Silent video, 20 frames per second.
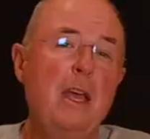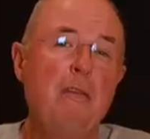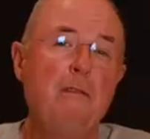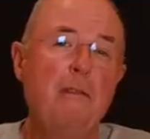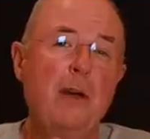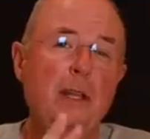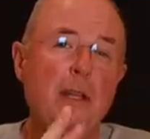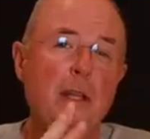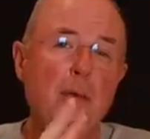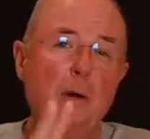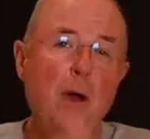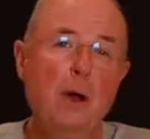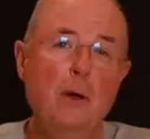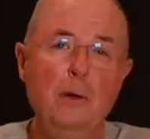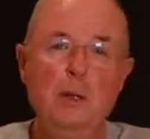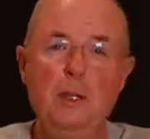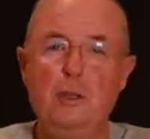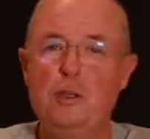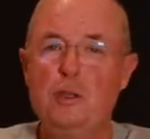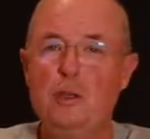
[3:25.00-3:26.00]
In fact, there are
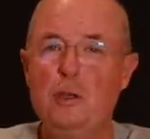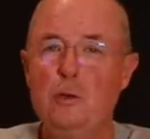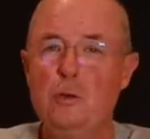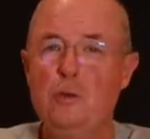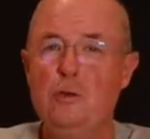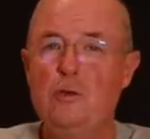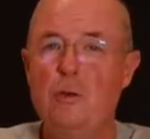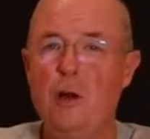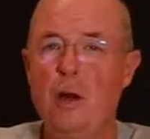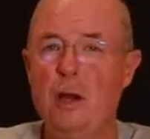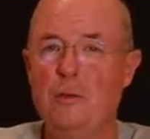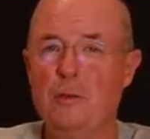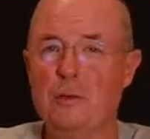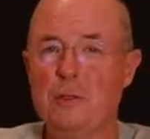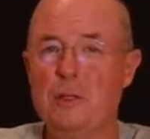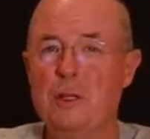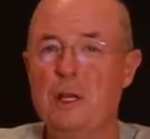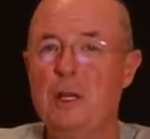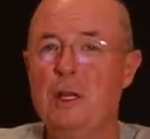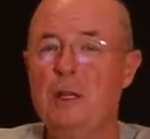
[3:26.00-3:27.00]
only two
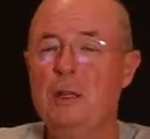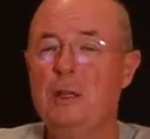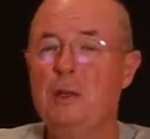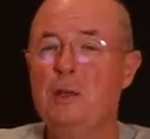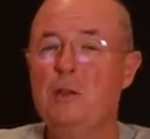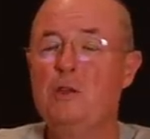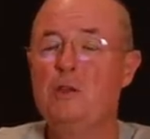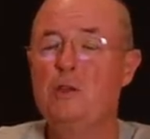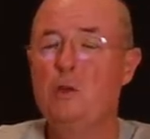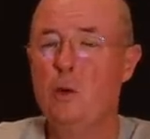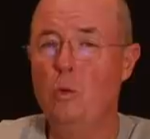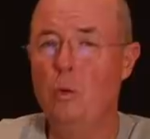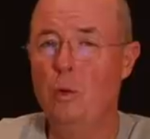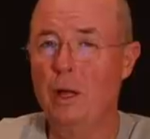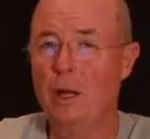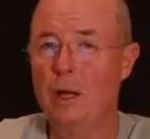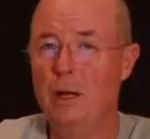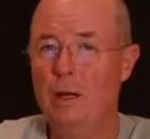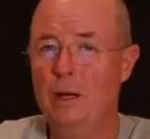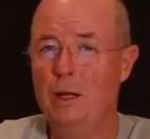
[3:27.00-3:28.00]
drivers that are
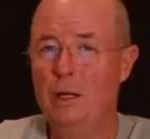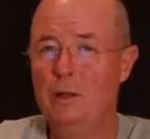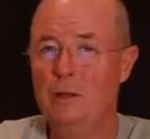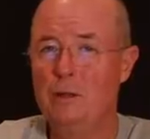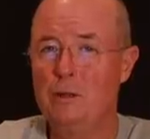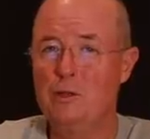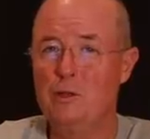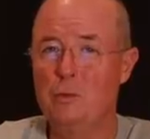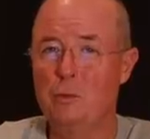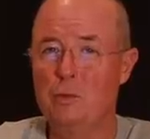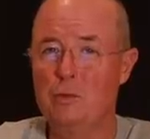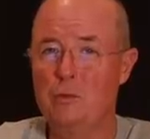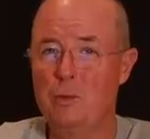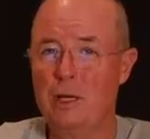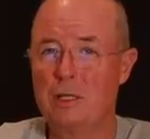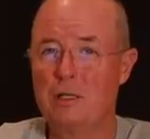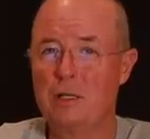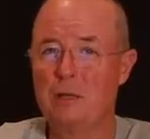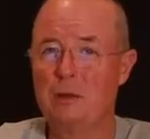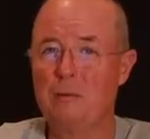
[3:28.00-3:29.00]
taller than George
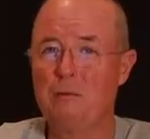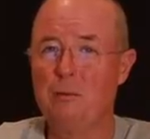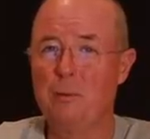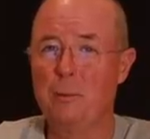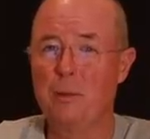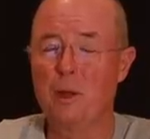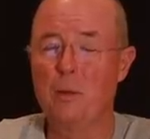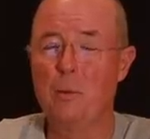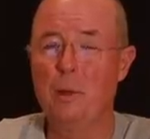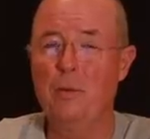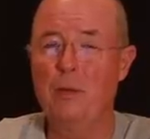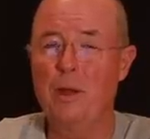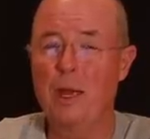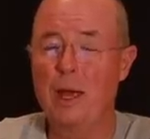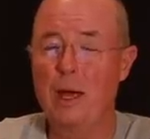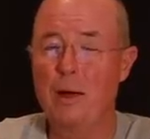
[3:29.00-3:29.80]
Russell in Formula One. They